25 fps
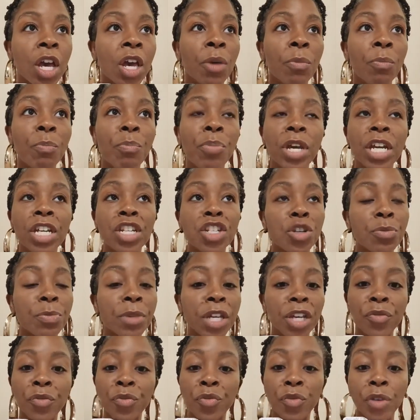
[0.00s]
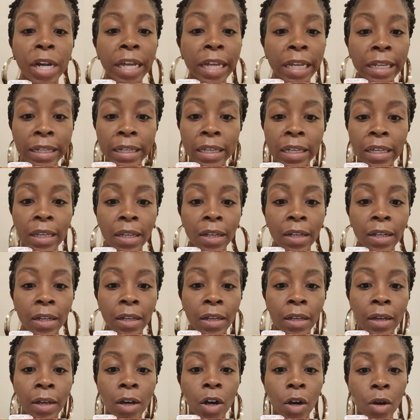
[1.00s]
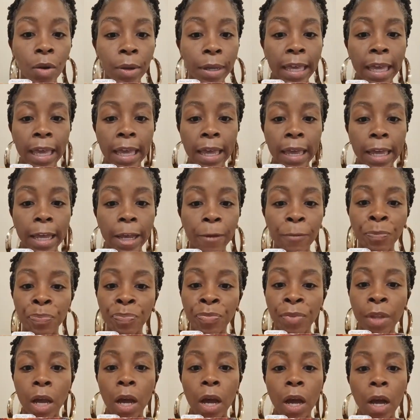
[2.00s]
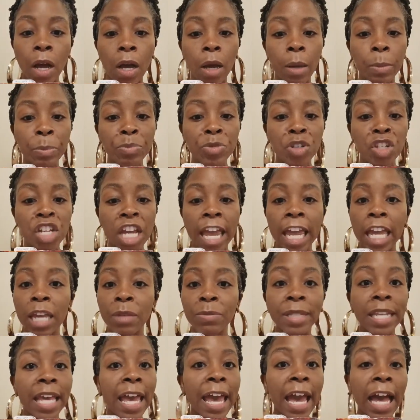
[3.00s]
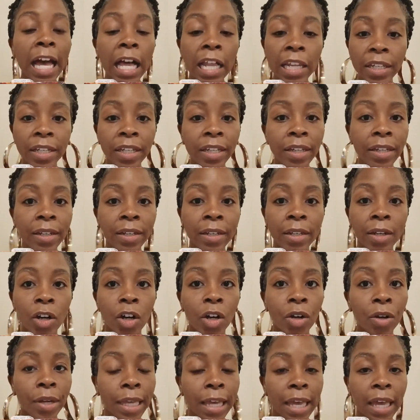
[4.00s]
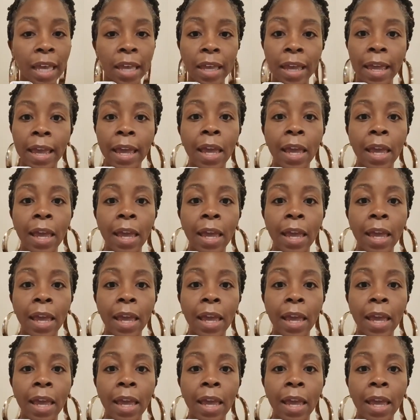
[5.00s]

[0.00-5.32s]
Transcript: Benjamin Franklin, okay, um, James Allen, okay.